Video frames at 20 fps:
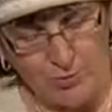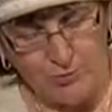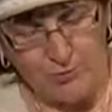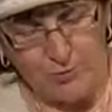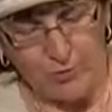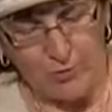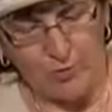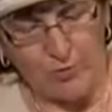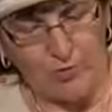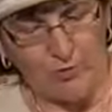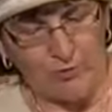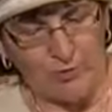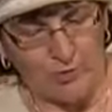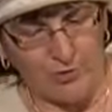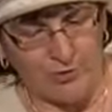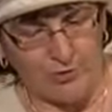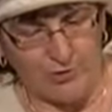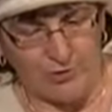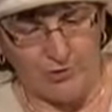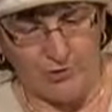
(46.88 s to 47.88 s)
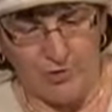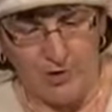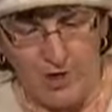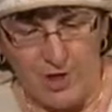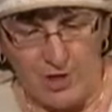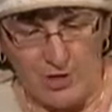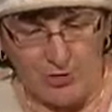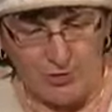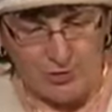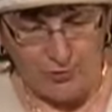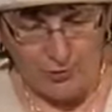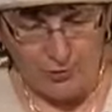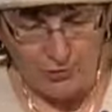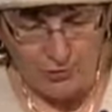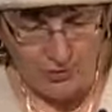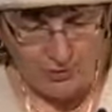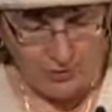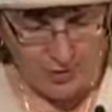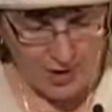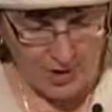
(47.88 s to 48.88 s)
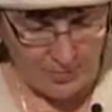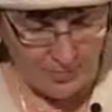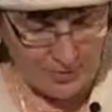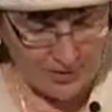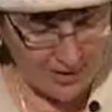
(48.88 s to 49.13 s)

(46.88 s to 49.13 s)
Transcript: review the verses. So first of all, it